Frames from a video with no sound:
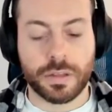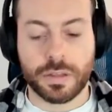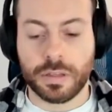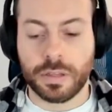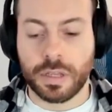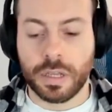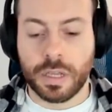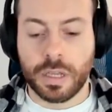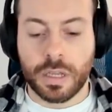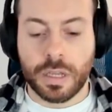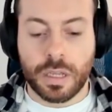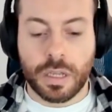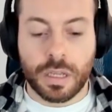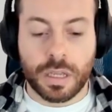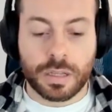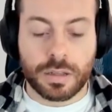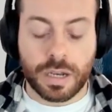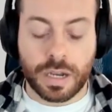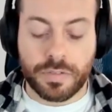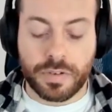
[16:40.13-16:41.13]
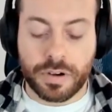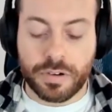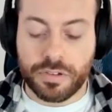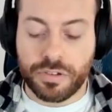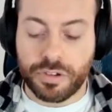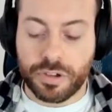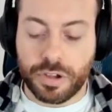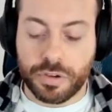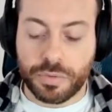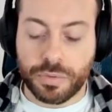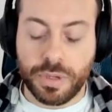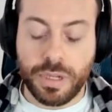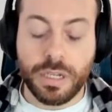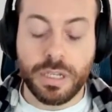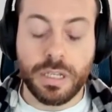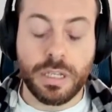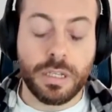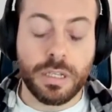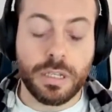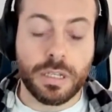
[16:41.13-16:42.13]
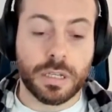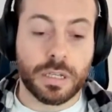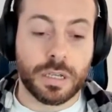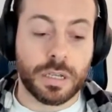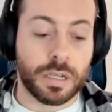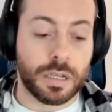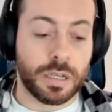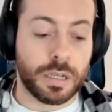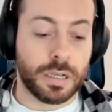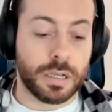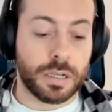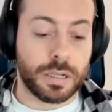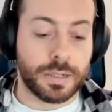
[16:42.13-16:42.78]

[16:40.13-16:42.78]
and it leverages a really